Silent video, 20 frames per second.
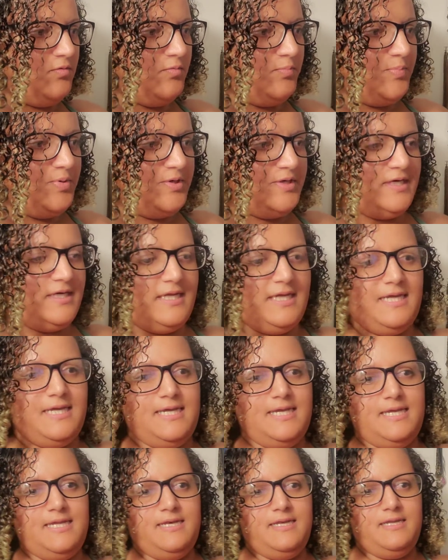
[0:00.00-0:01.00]
put it
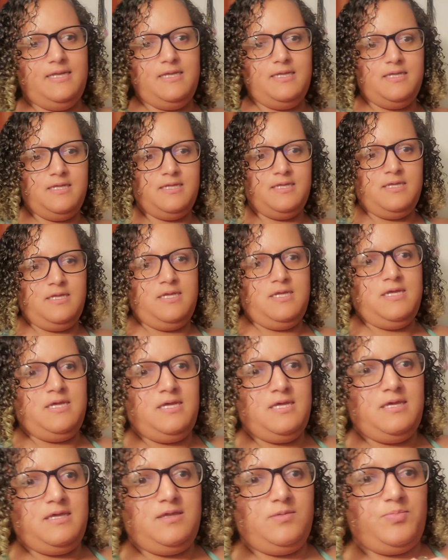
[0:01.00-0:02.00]
on.
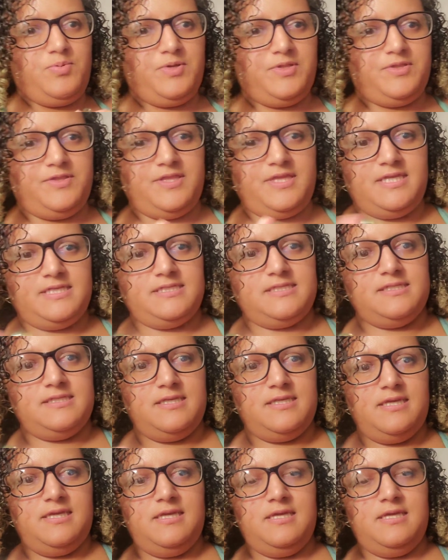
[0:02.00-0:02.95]
You put this